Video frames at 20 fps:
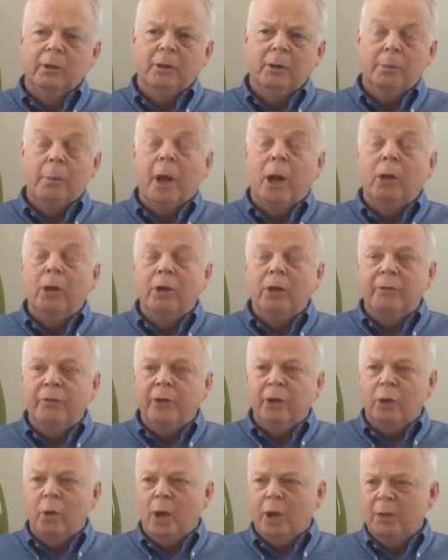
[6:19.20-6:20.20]
the bulk of
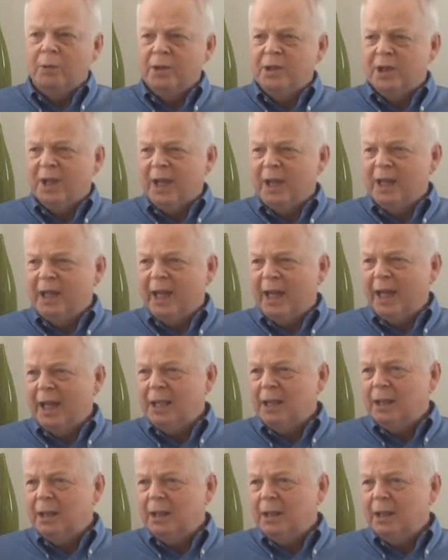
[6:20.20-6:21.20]
the quotes they
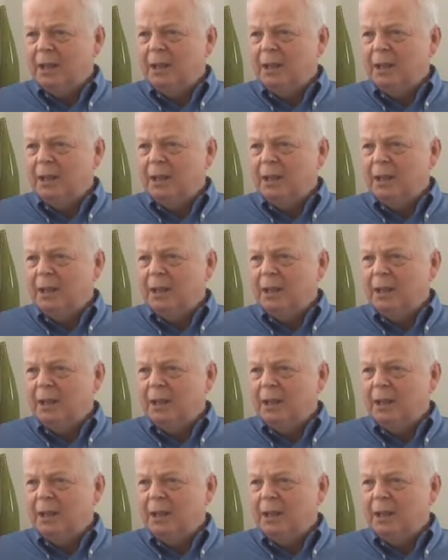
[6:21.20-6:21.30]
get.